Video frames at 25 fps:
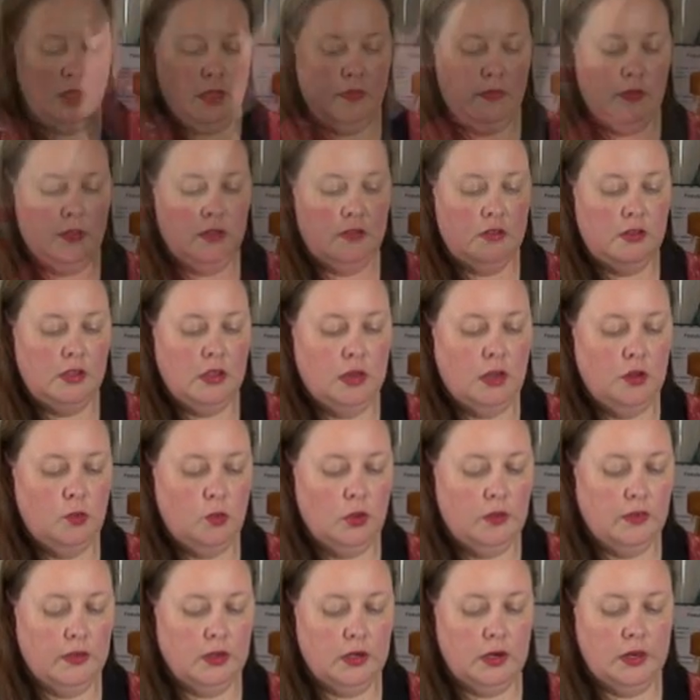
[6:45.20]
and this yellow
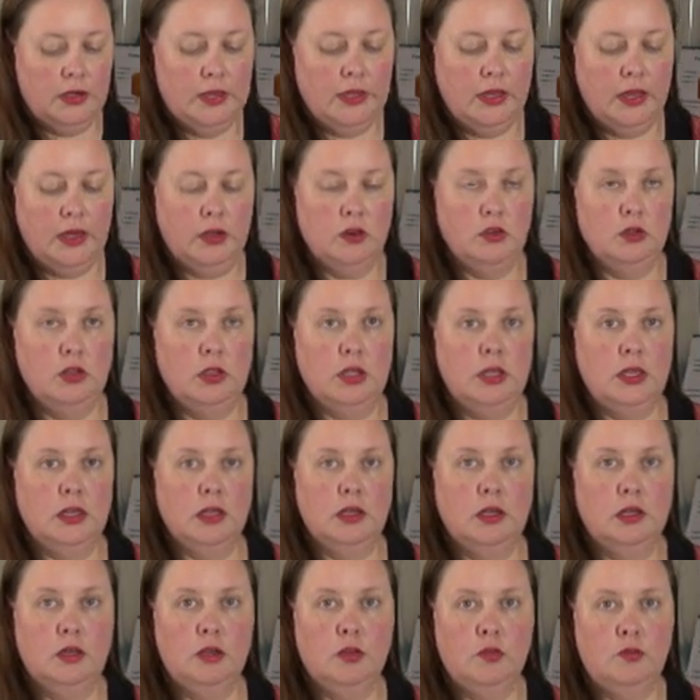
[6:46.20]
one that I cut earlier
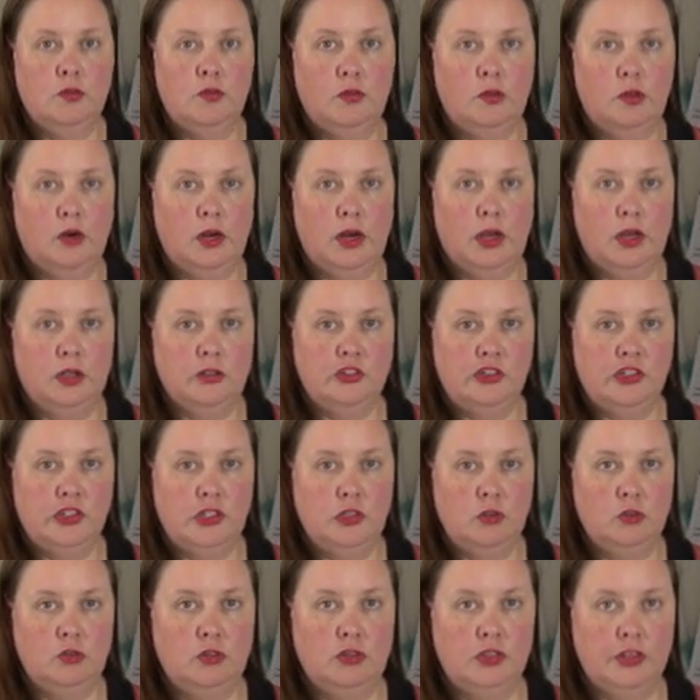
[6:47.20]
for our
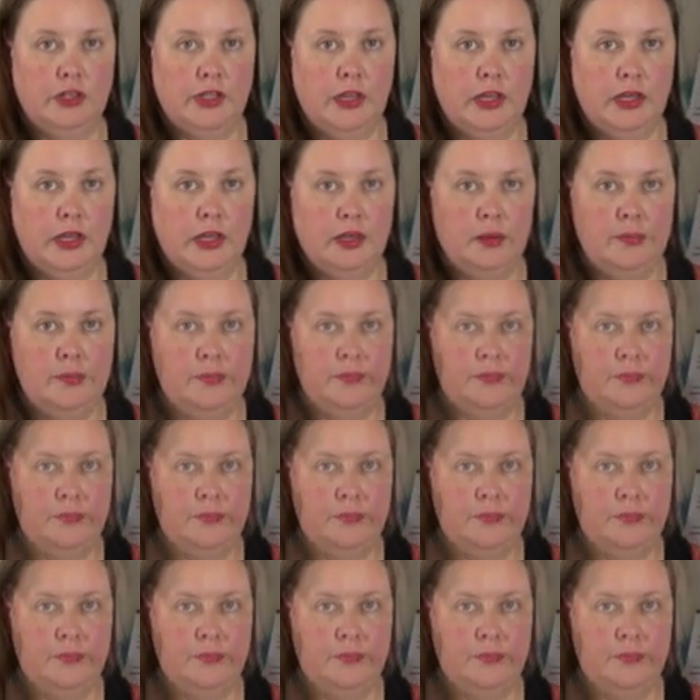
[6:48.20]
shield today.